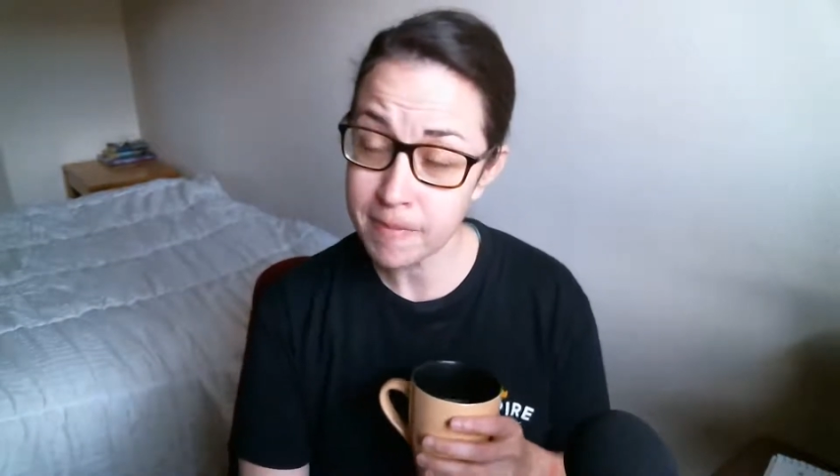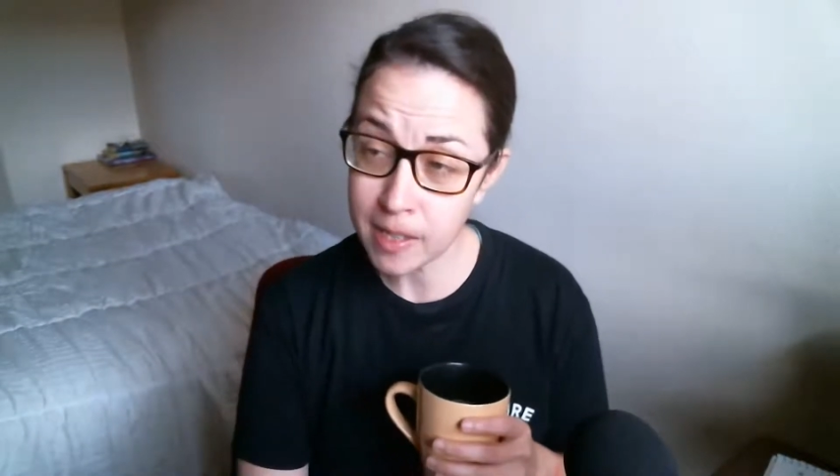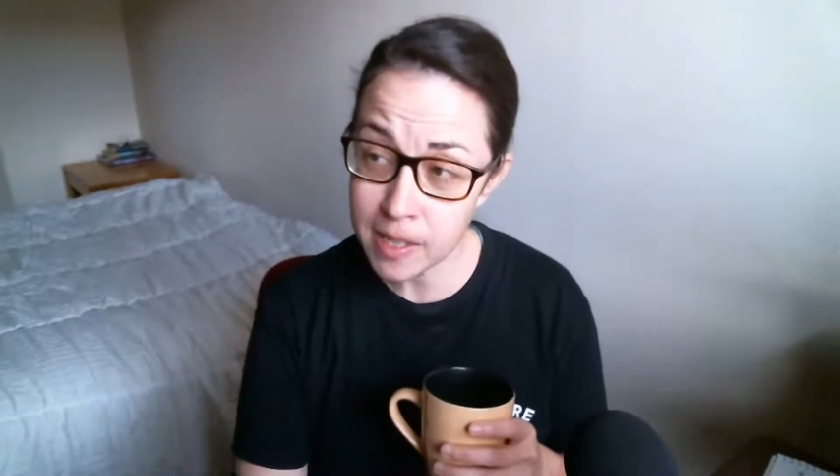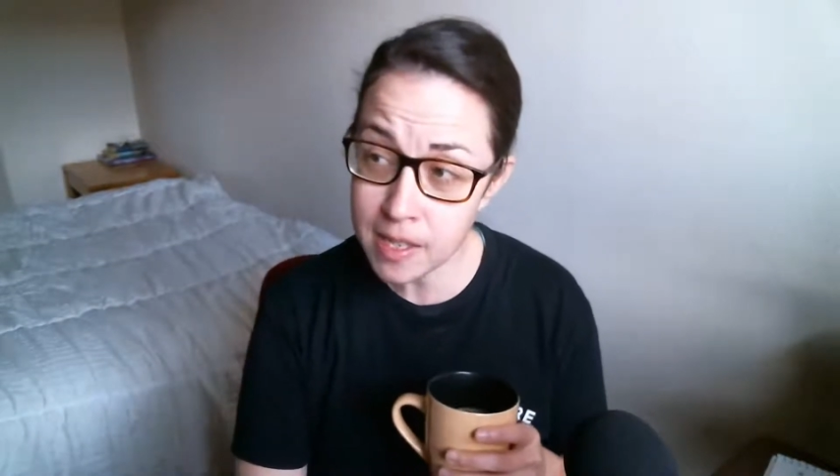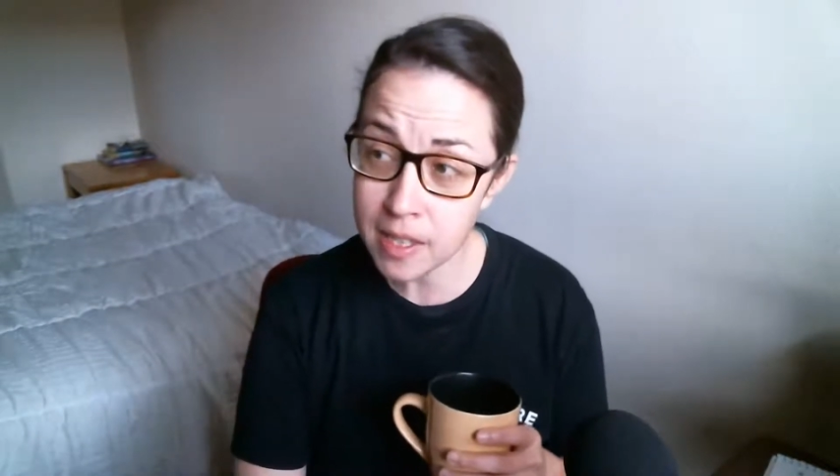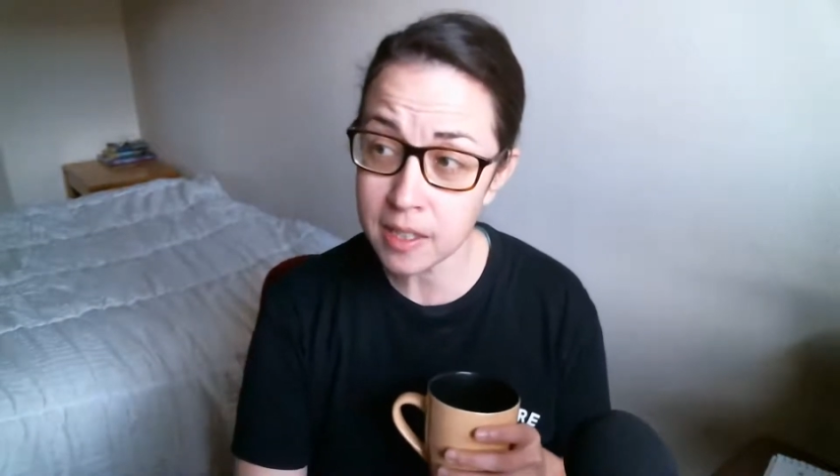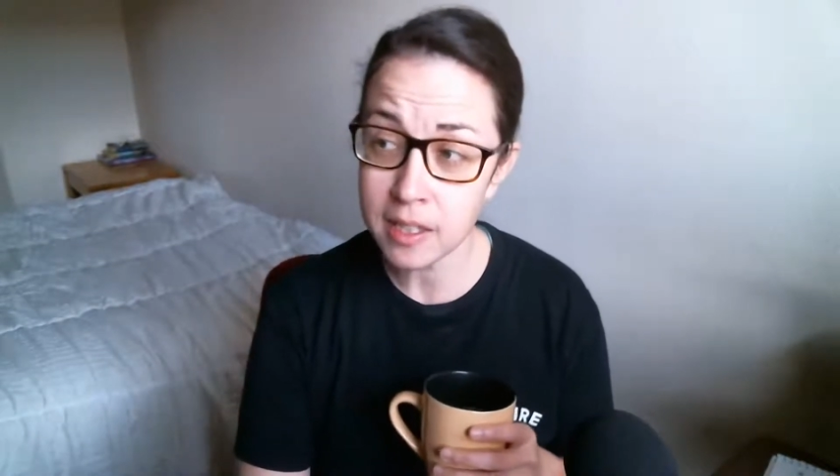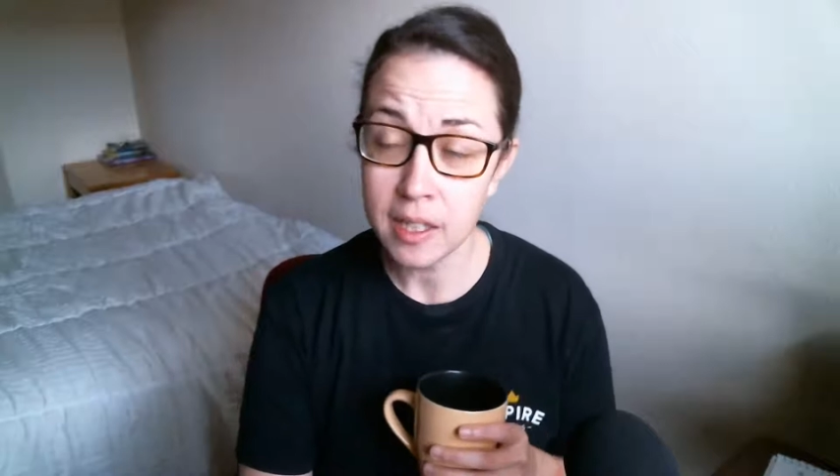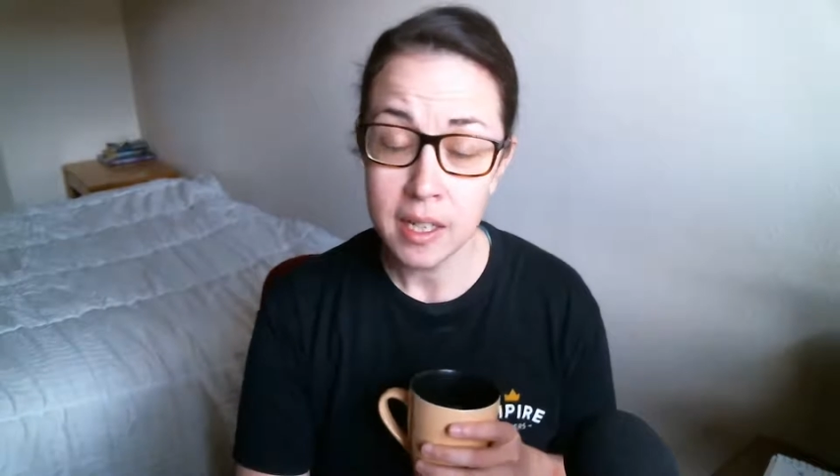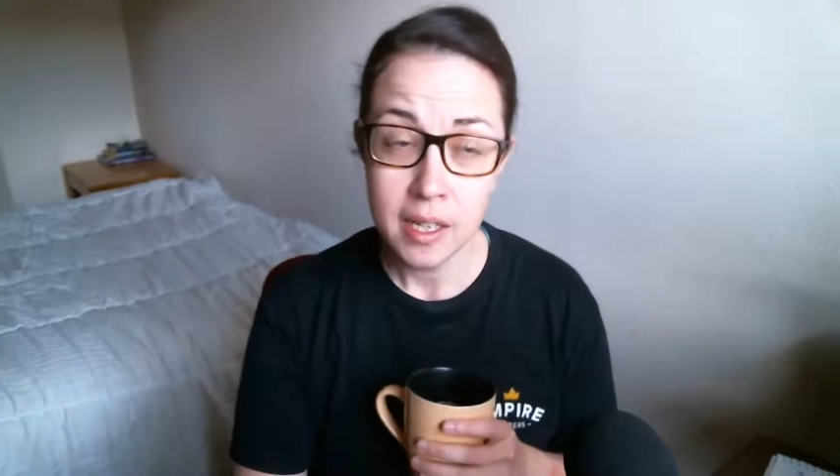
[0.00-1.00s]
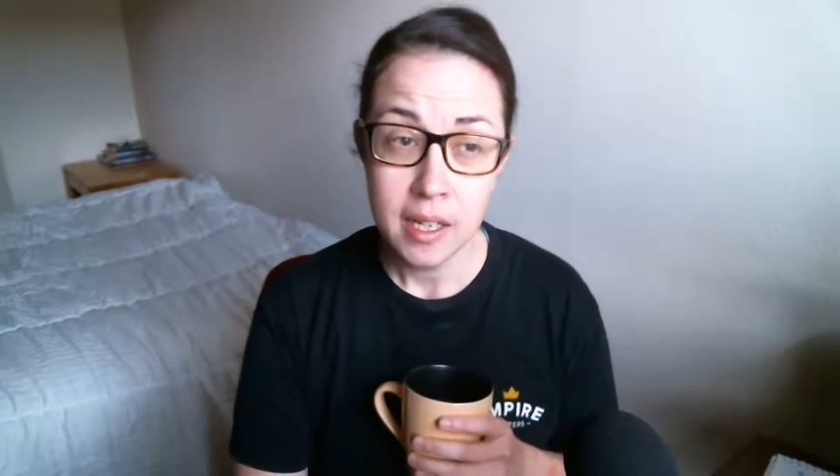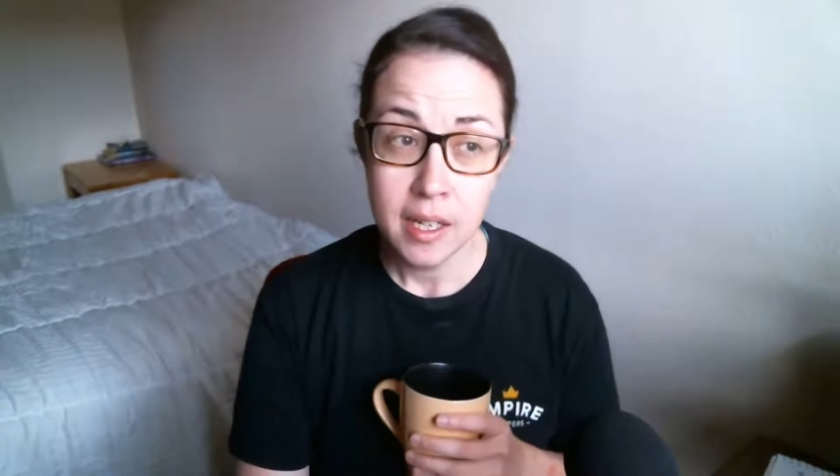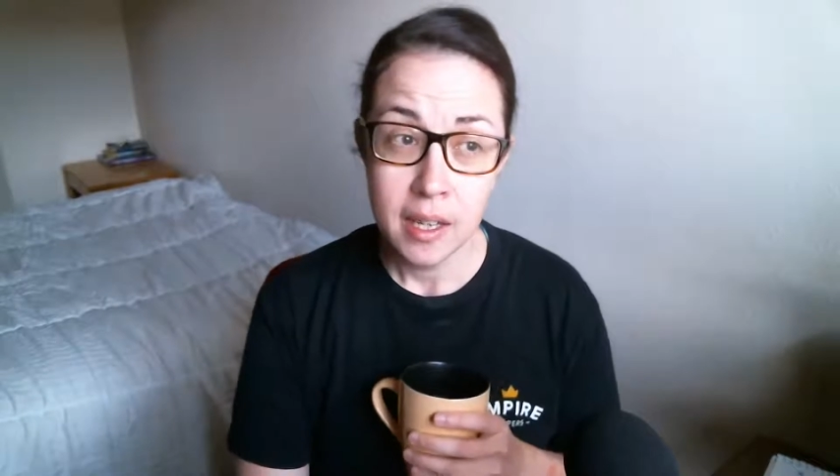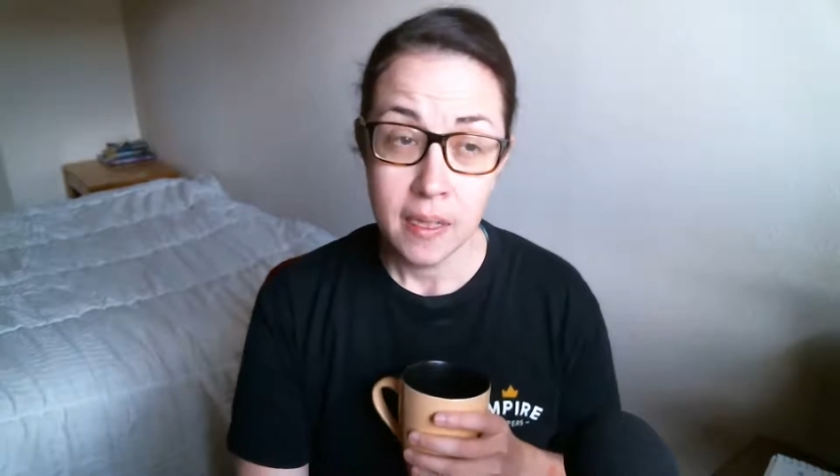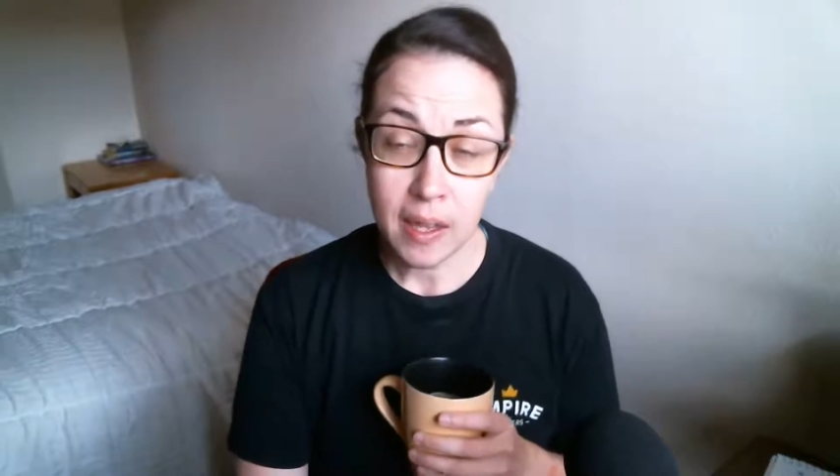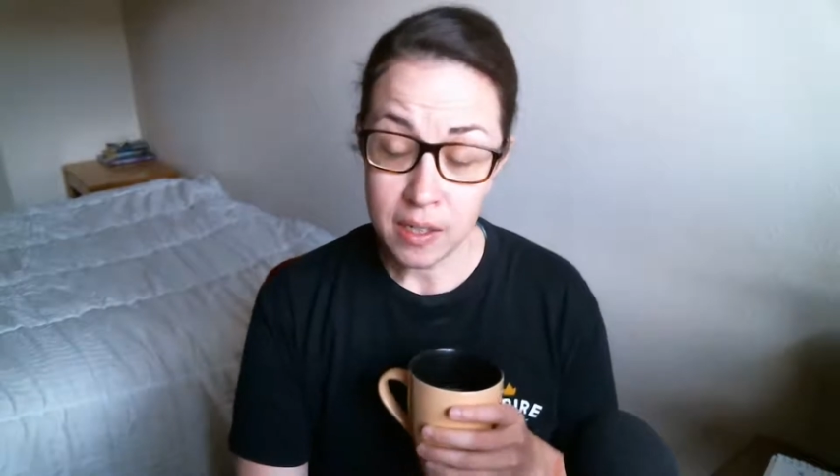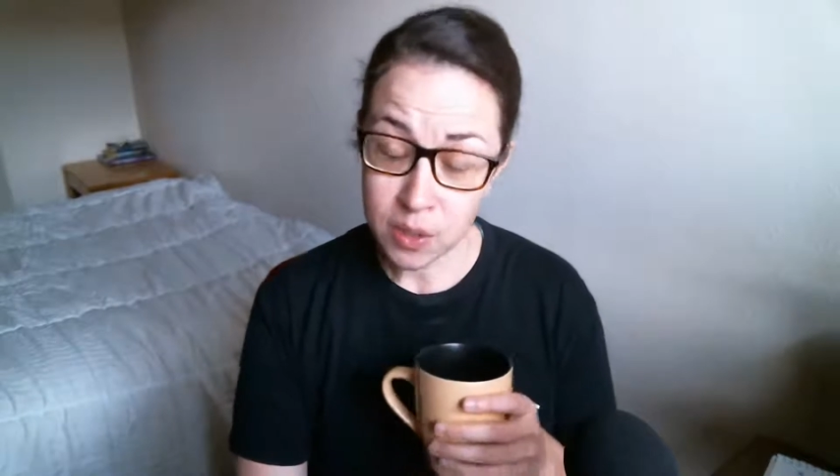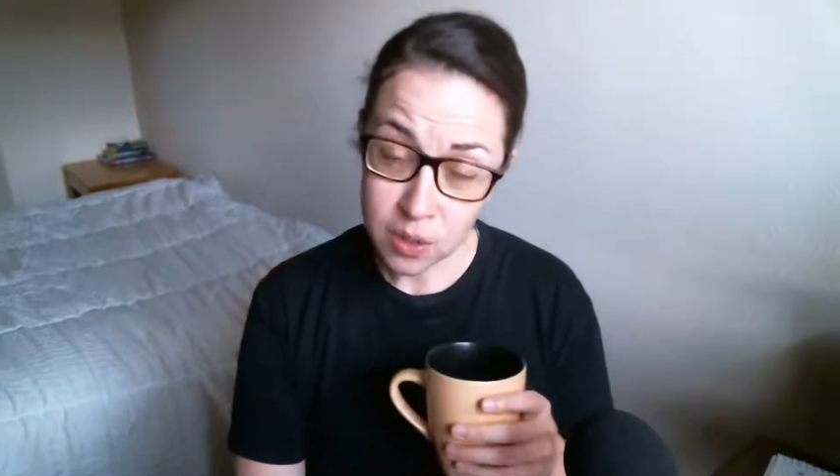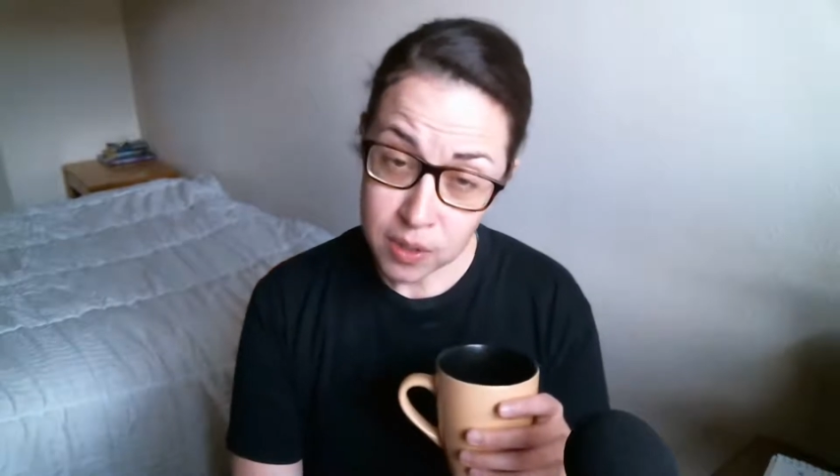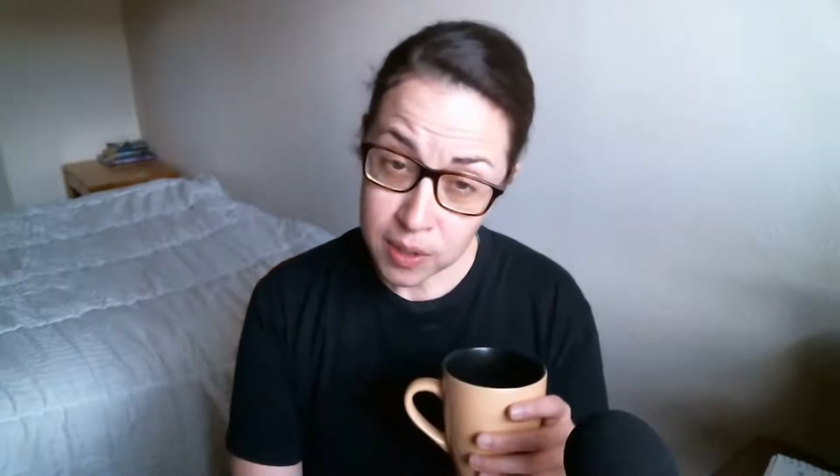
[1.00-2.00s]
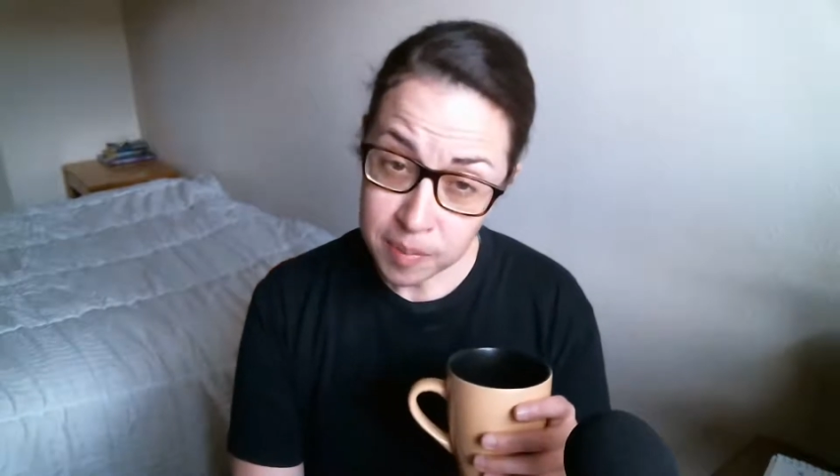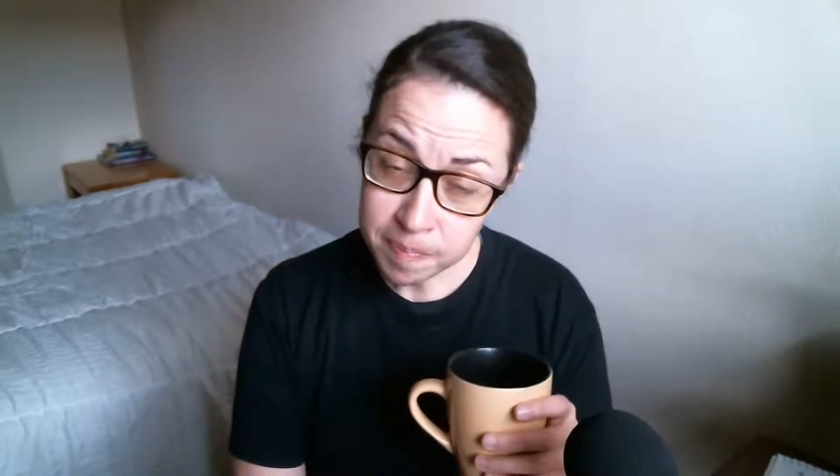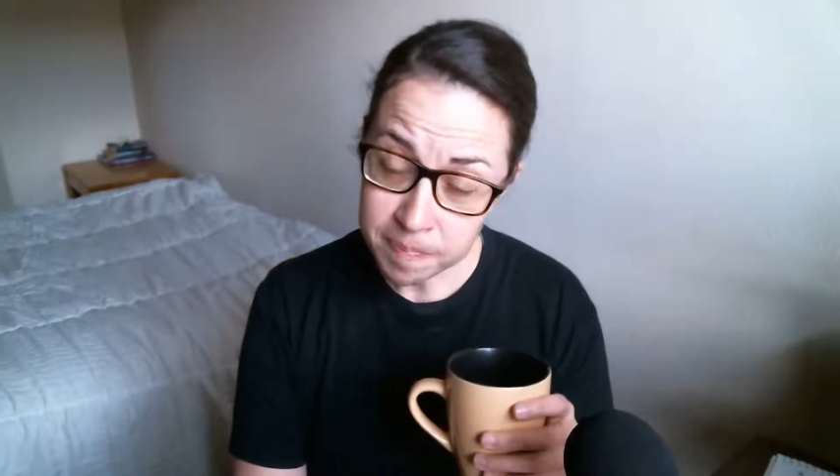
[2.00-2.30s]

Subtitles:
I think that is a good tip.